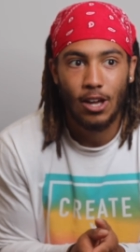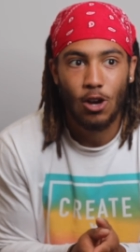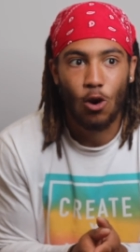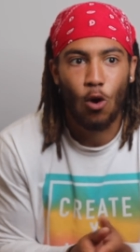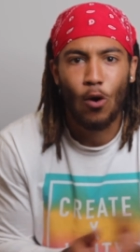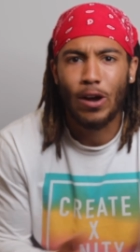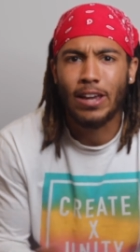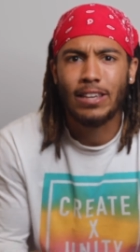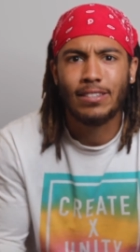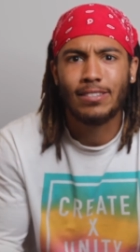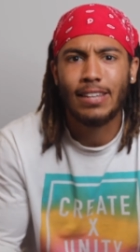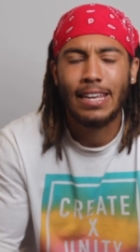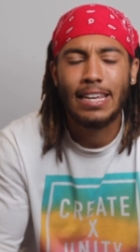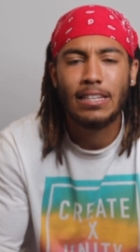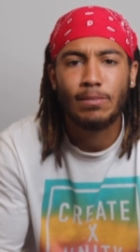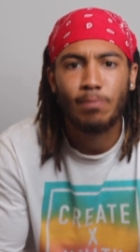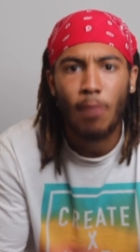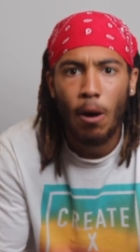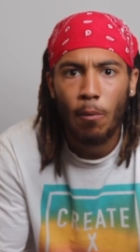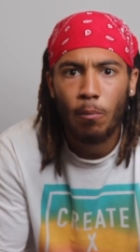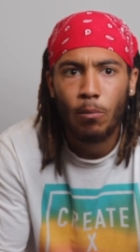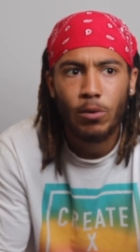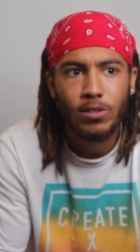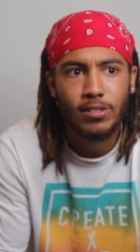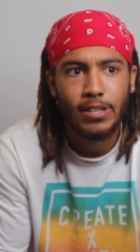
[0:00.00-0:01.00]
Or his, his
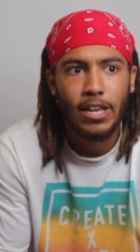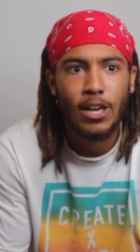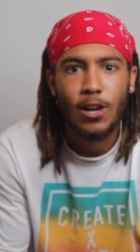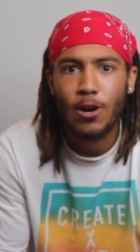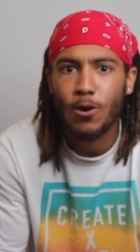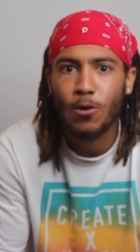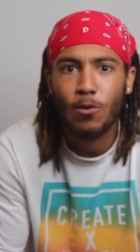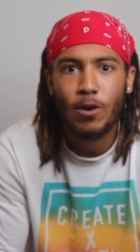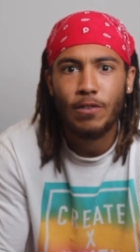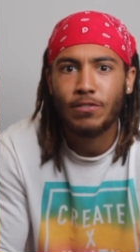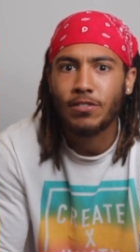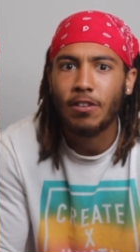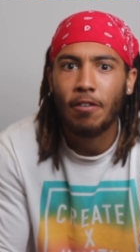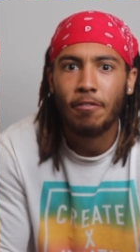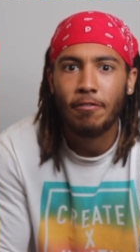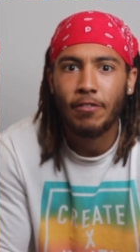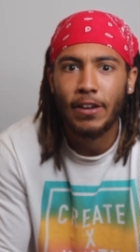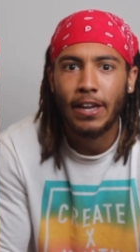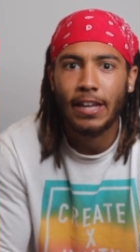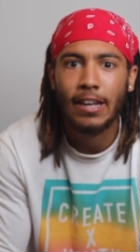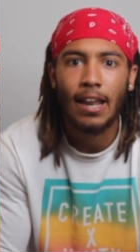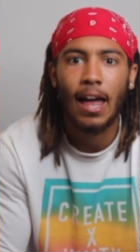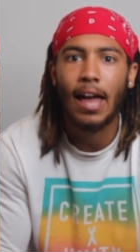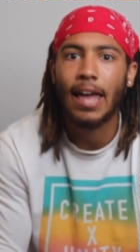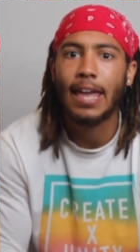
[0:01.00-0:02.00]
mum was ill with
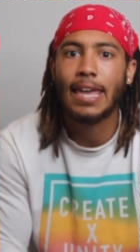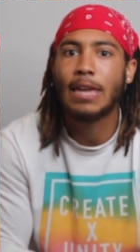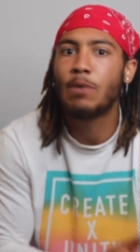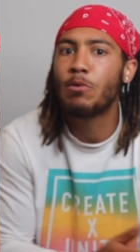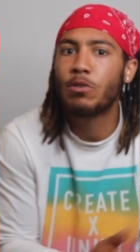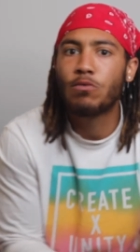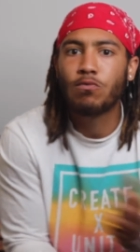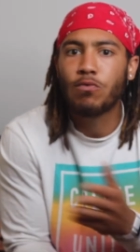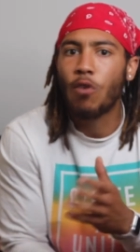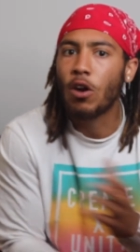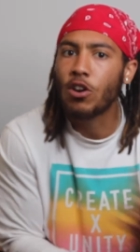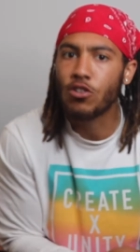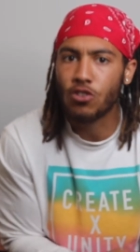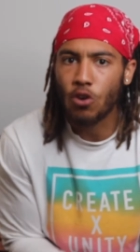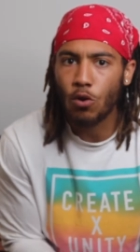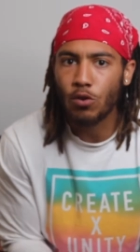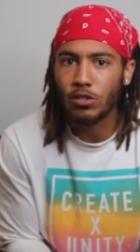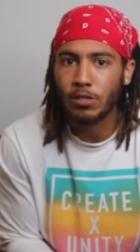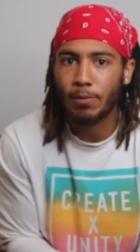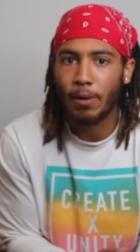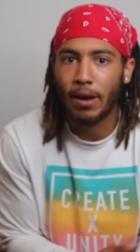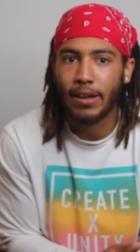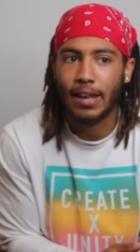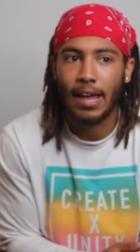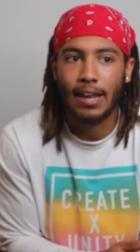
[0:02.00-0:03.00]
something, and like, he would run
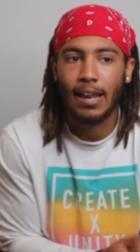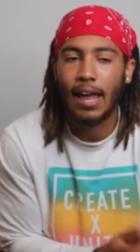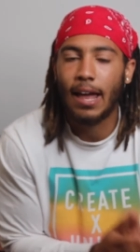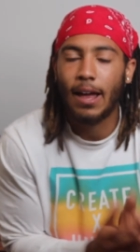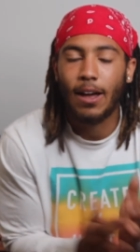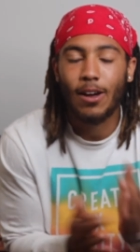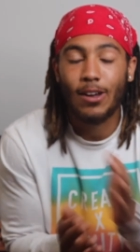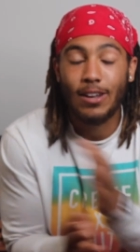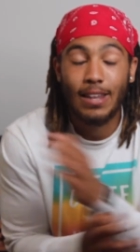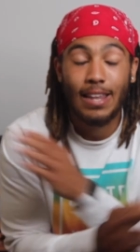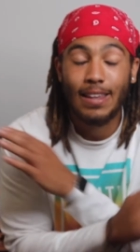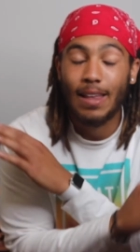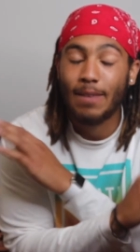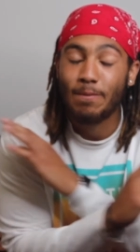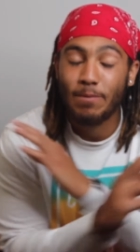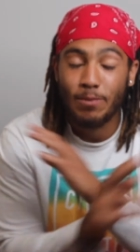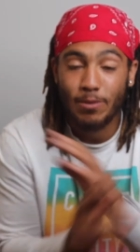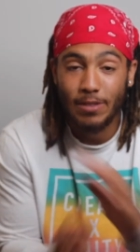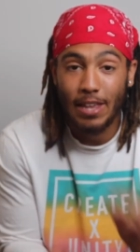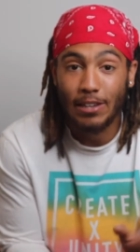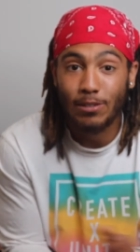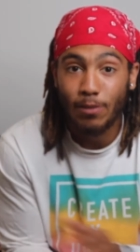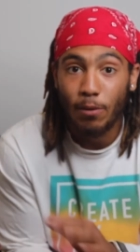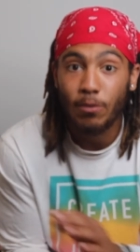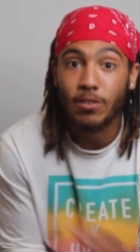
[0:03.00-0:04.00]
jokes about that. Like, uh,
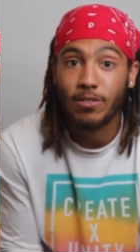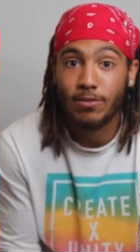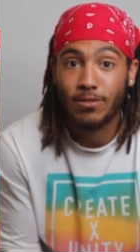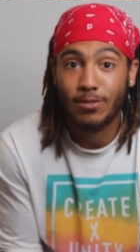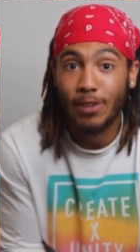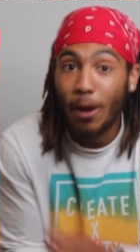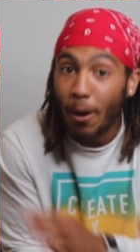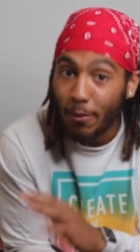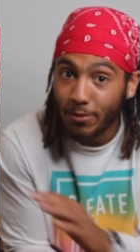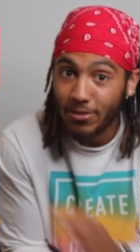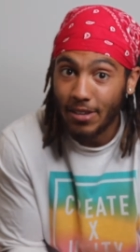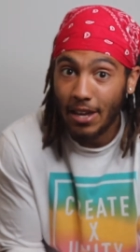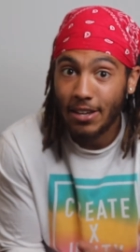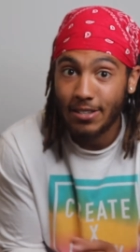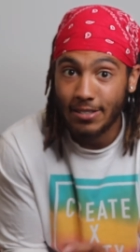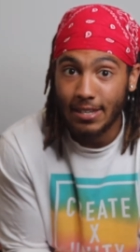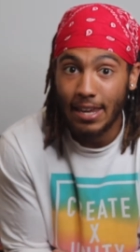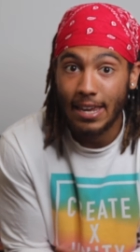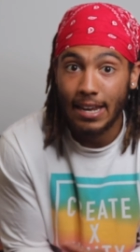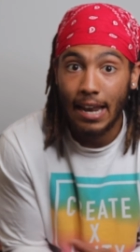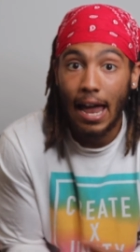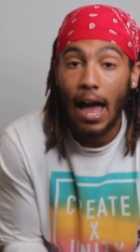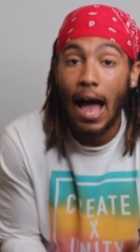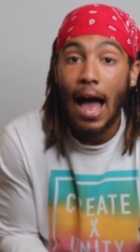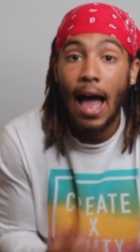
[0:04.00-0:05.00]
that's what, that's what I'm trying to
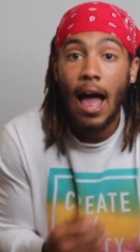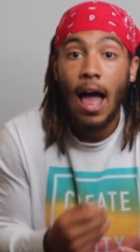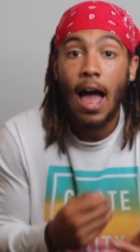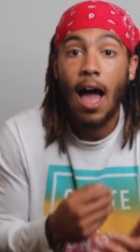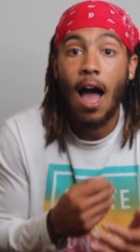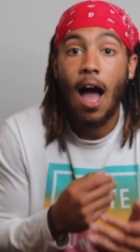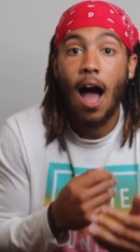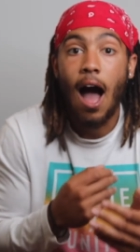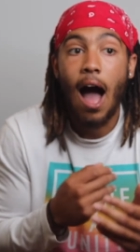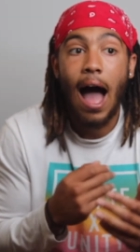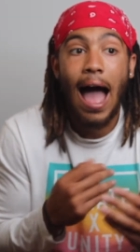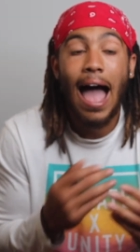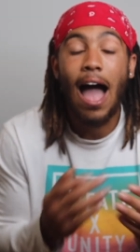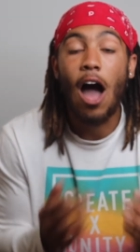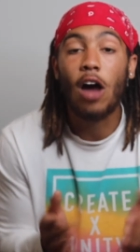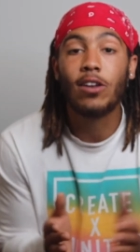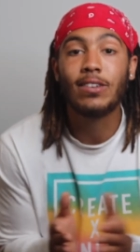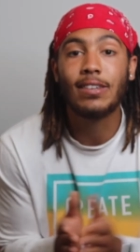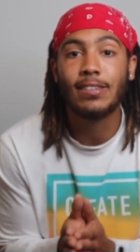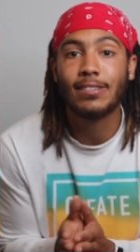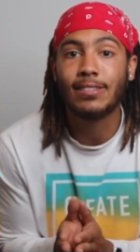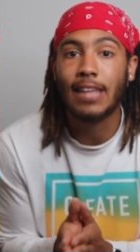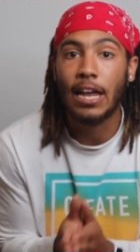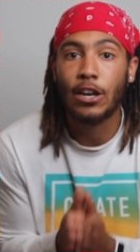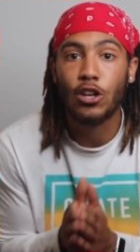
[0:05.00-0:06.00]
say. Like, I, I
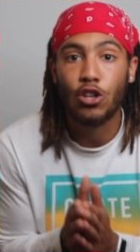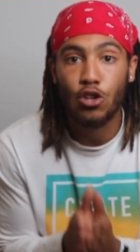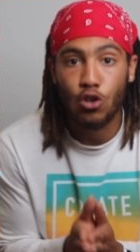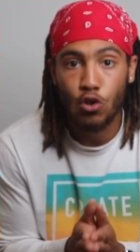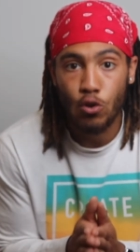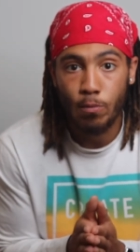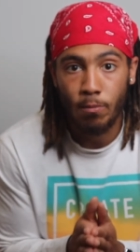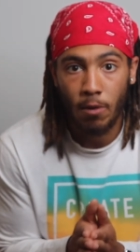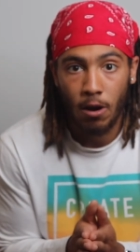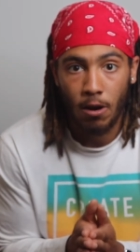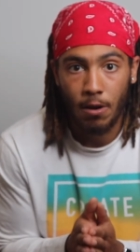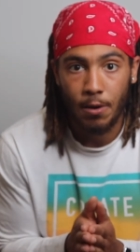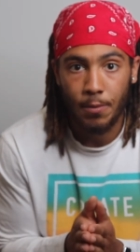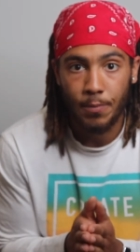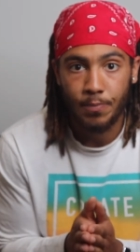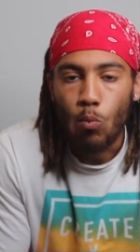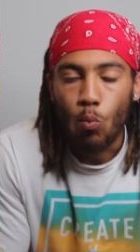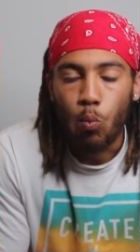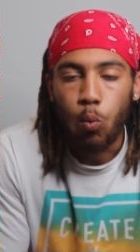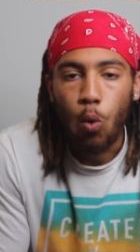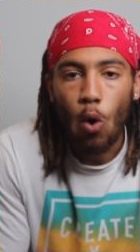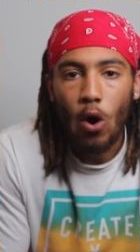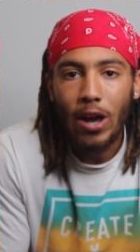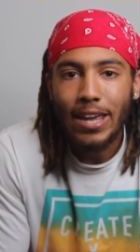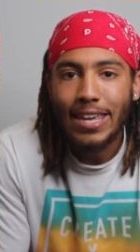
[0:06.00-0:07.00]
understand humor.
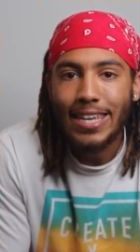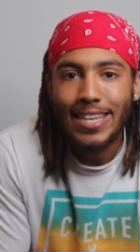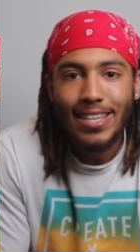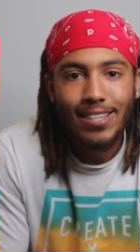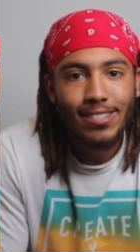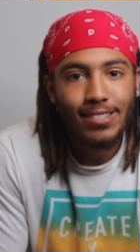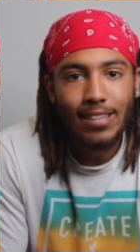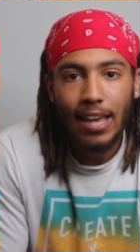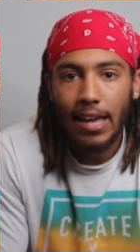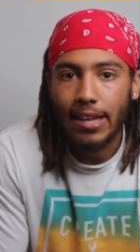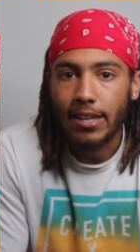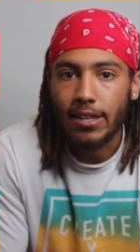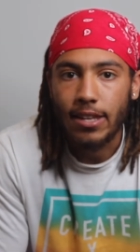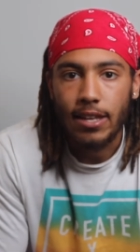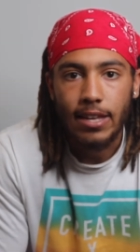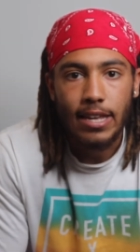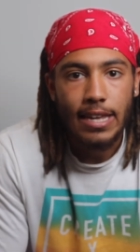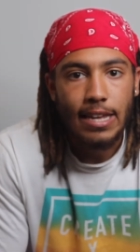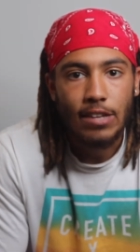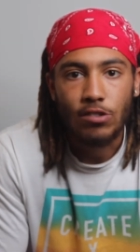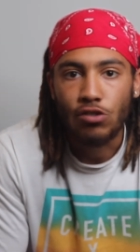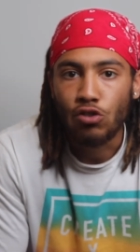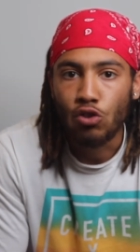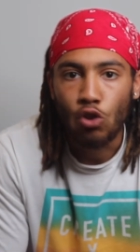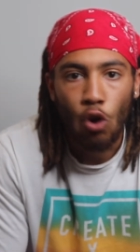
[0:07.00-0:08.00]
What he said
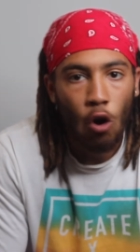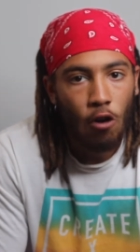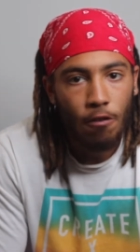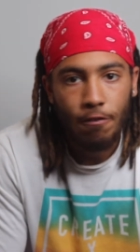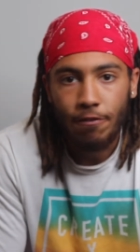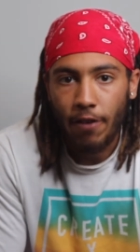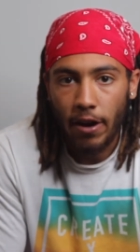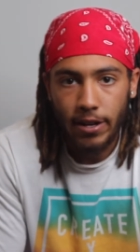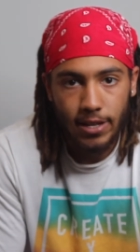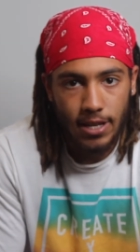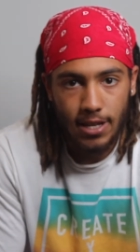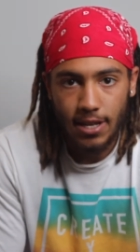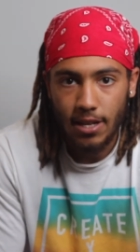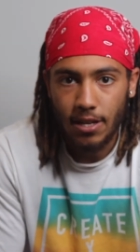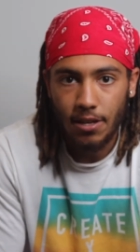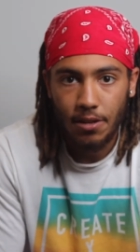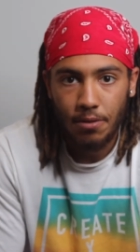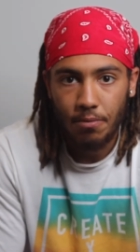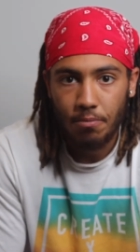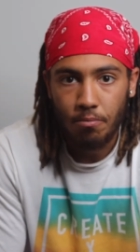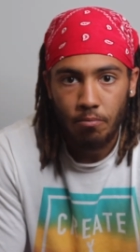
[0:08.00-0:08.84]
is not funny.